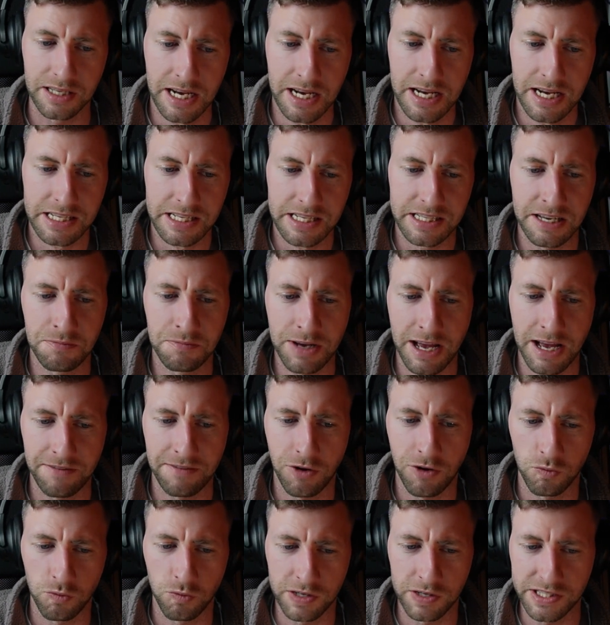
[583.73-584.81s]
Then we have
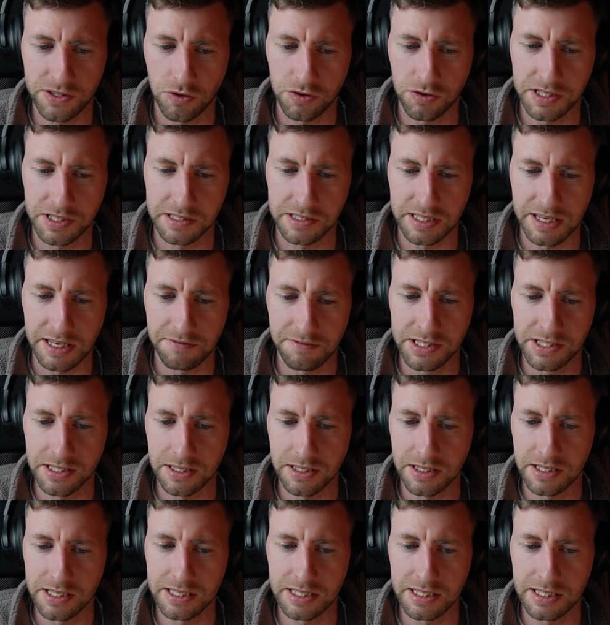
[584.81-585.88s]
our resources given. So
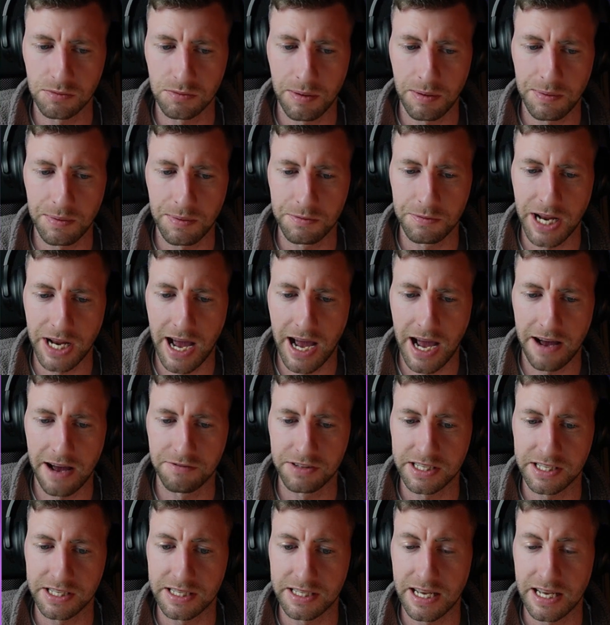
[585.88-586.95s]
this is where we would have,
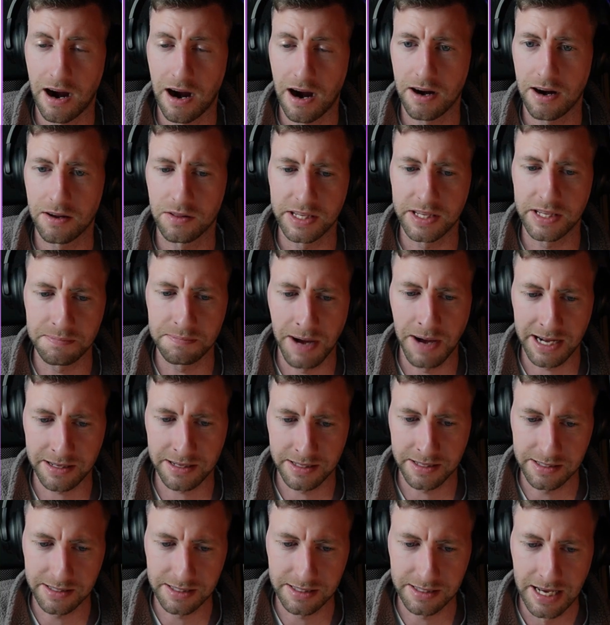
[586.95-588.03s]
let's say, our lead
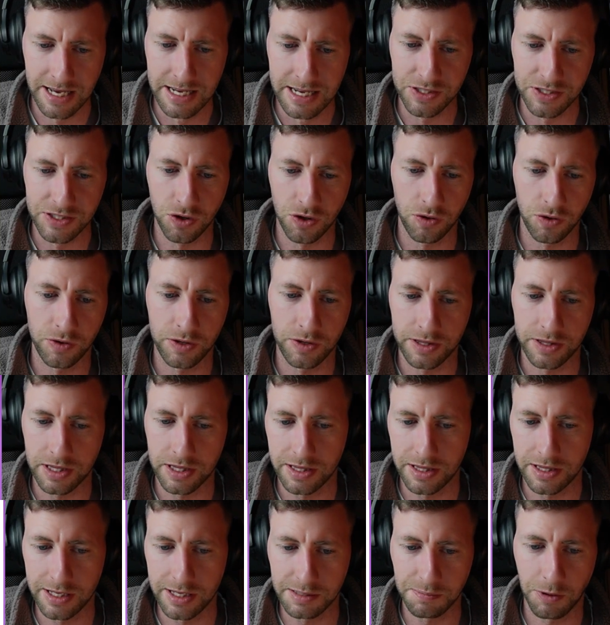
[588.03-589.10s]
magnets. So
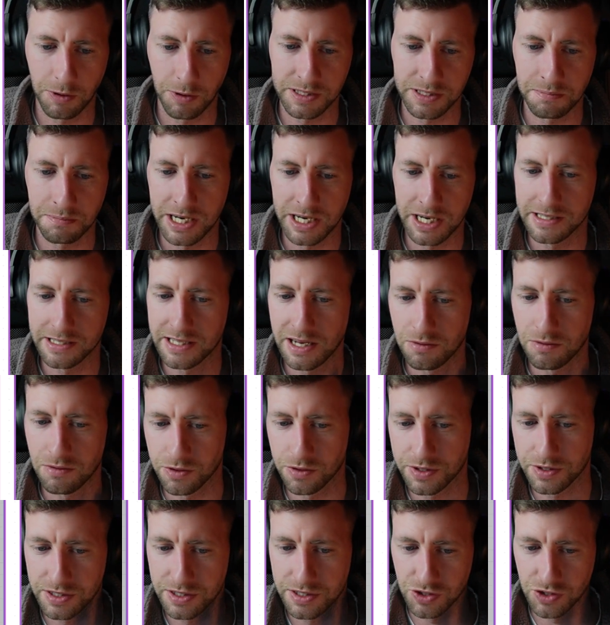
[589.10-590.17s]
this person might have
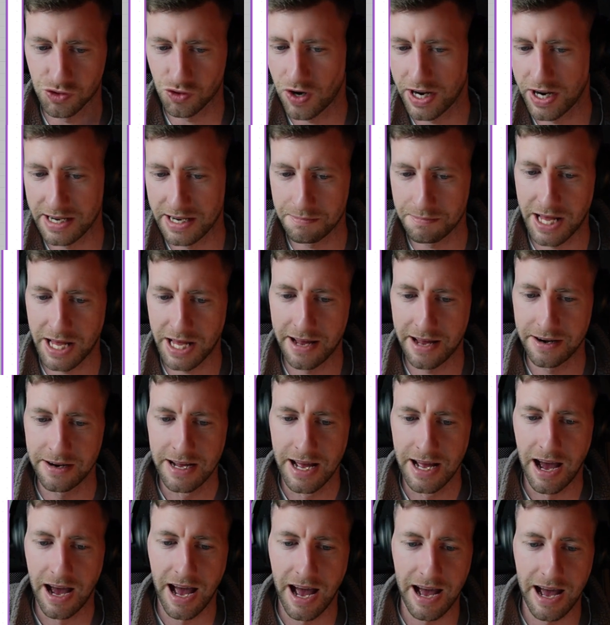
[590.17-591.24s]
downloaded the training plan,
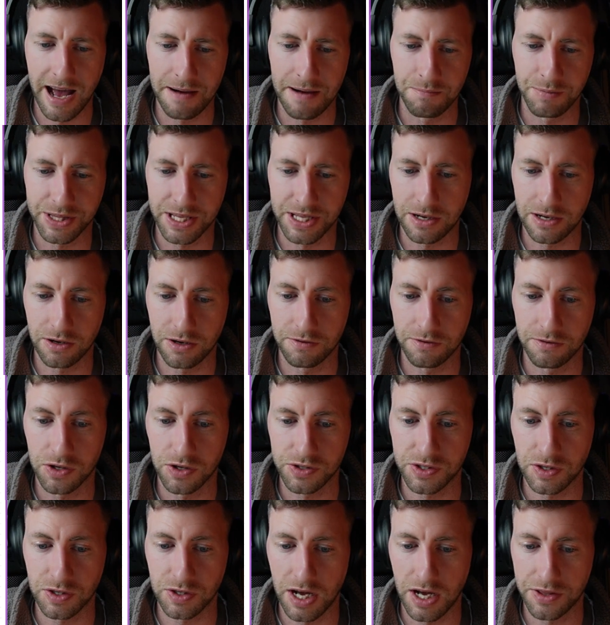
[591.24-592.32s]
but they could have also
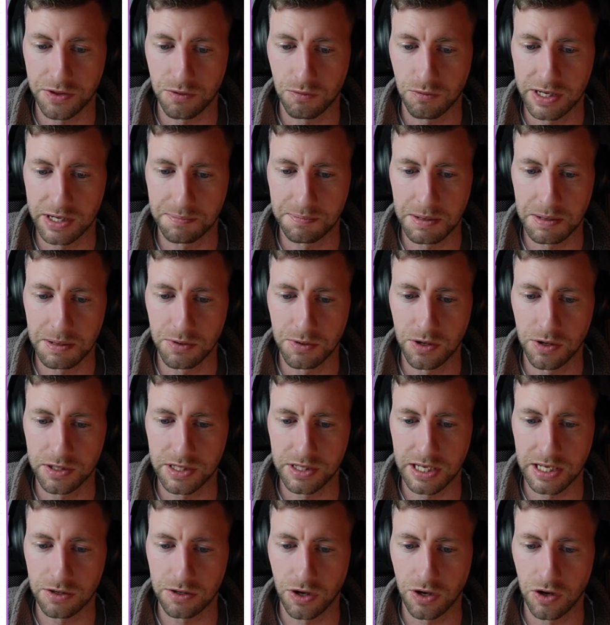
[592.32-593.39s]
got the recipe book. They
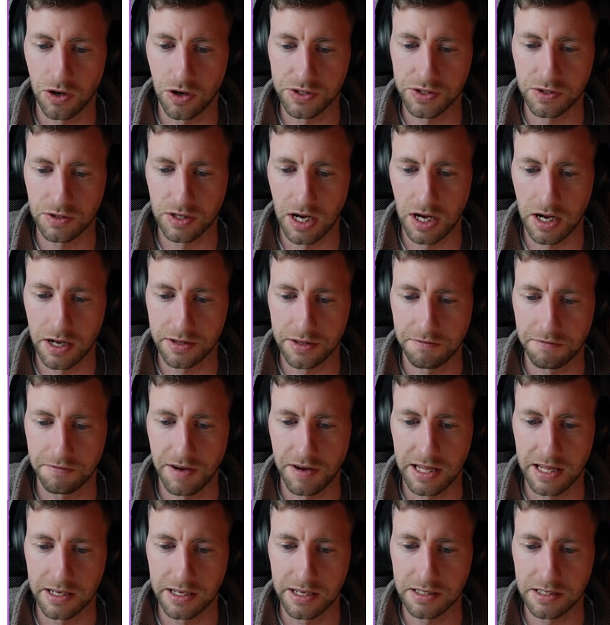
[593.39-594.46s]
could have also got the fat
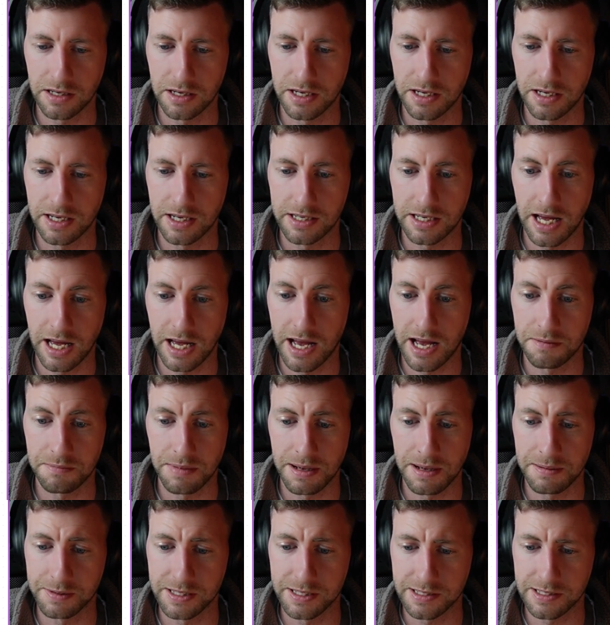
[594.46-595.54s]
loss guide and
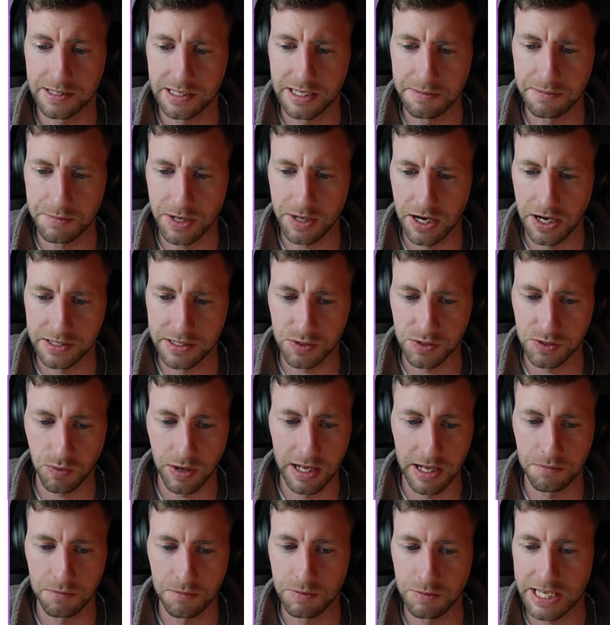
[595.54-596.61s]
maybe the sleep guide as
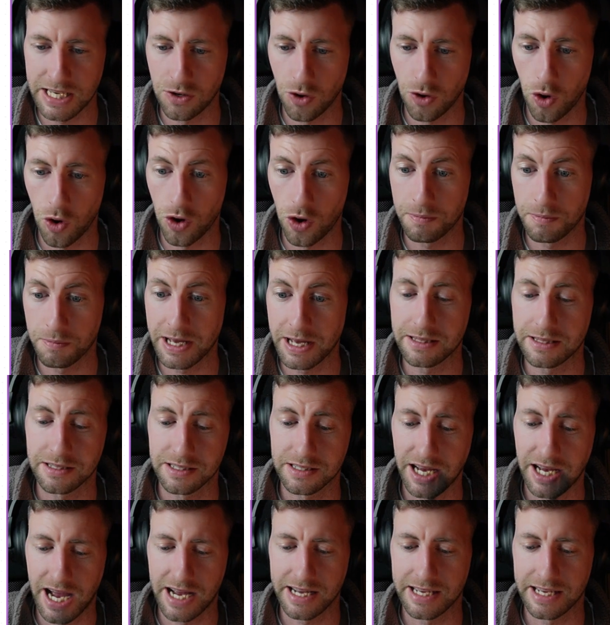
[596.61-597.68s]
well. And we can automate the
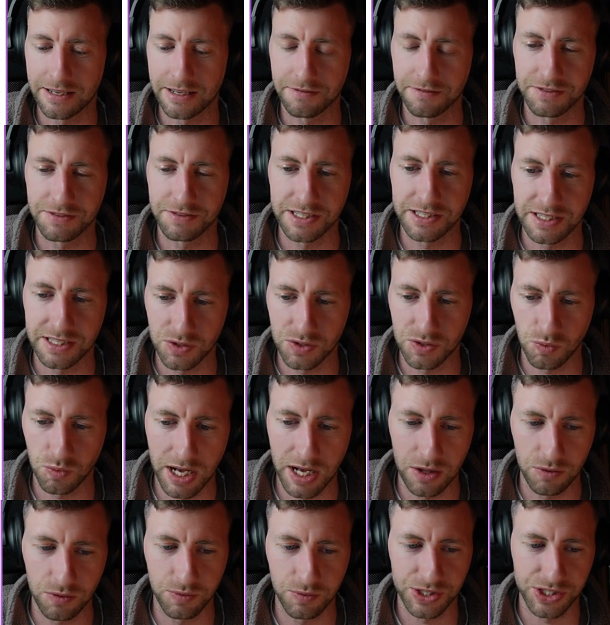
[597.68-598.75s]
tagging of this as
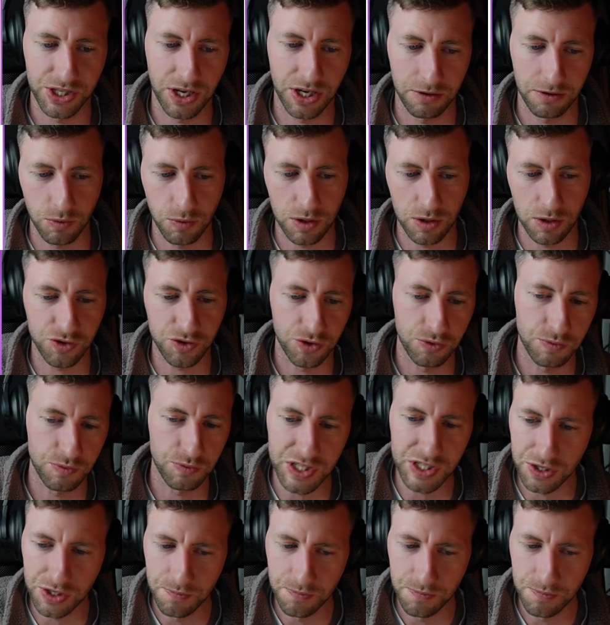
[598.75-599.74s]
well, which I walk through with you.